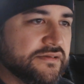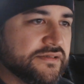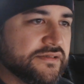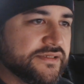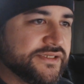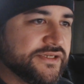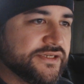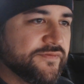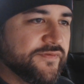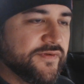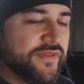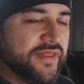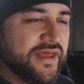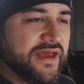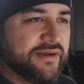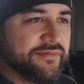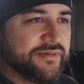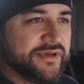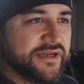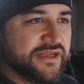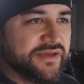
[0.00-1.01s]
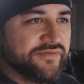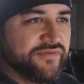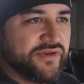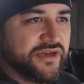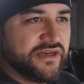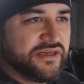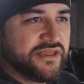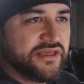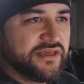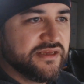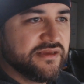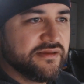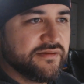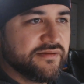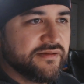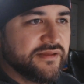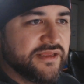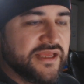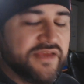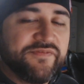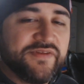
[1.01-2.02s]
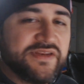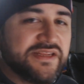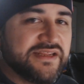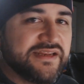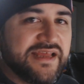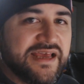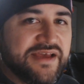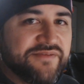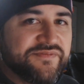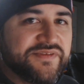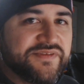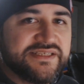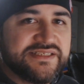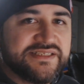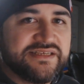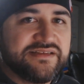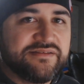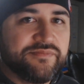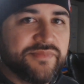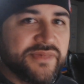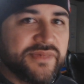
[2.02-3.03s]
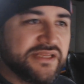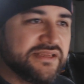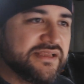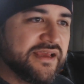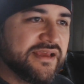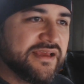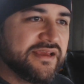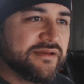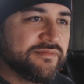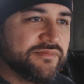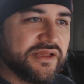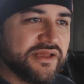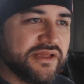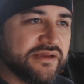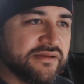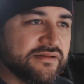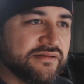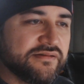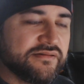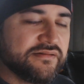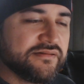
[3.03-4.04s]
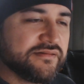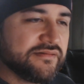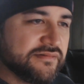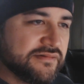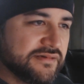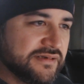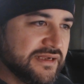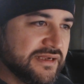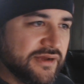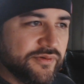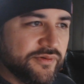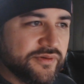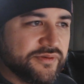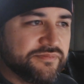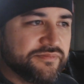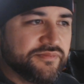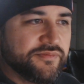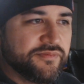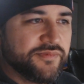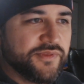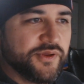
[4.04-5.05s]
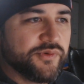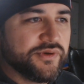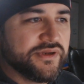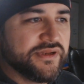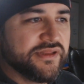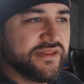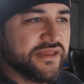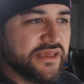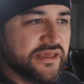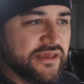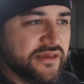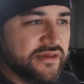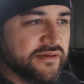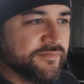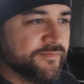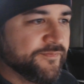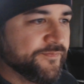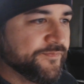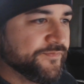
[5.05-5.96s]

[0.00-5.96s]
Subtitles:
So for that I'm going to give it a D. If it didn't have decent mid game, like I would throw it into E.